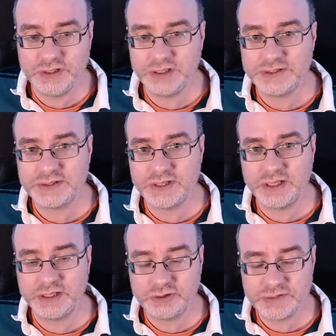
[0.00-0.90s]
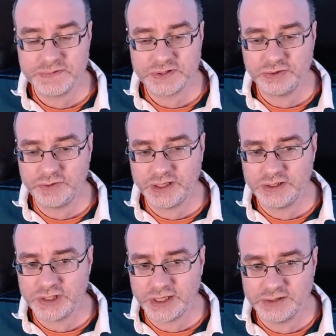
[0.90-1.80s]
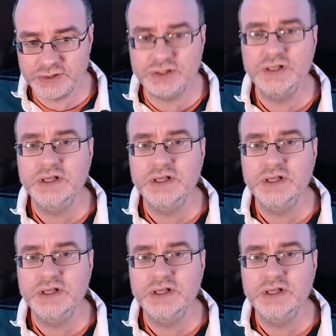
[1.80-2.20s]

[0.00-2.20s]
this Christmas songwriting challenge